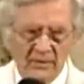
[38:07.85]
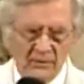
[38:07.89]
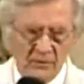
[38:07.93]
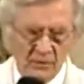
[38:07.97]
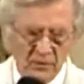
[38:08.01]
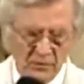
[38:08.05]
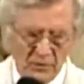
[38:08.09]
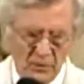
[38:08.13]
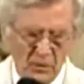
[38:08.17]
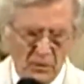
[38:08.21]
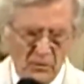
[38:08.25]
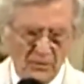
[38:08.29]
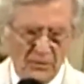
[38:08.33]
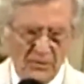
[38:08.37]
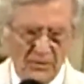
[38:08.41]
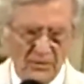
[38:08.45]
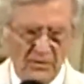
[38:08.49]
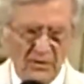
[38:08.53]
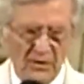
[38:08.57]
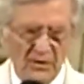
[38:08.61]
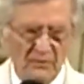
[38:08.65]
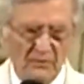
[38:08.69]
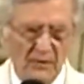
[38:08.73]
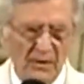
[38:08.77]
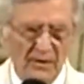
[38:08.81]
Do you know He
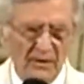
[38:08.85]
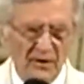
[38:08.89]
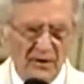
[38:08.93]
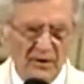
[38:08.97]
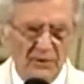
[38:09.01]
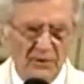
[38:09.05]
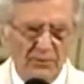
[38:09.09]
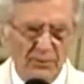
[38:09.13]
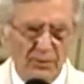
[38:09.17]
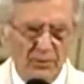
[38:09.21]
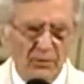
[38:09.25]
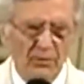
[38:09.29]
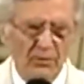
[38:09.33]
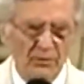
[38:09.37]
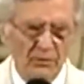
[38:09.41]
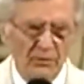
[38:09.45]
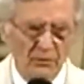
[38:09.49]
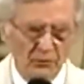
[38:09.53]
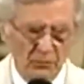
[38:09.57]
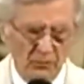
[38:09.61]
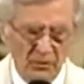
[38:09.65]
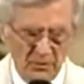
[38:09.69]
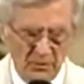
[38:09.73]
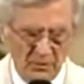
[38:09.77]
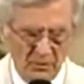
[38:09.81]
said, My Spirit
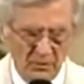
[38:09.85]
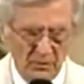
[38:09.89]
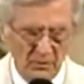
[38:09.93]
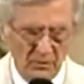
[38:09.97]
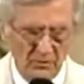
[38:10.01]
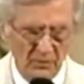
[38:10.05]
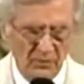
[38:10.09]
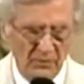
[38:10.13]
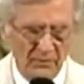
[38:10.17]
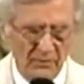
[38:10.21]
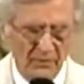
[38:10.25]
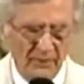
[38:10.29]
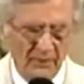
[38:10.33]
is with you?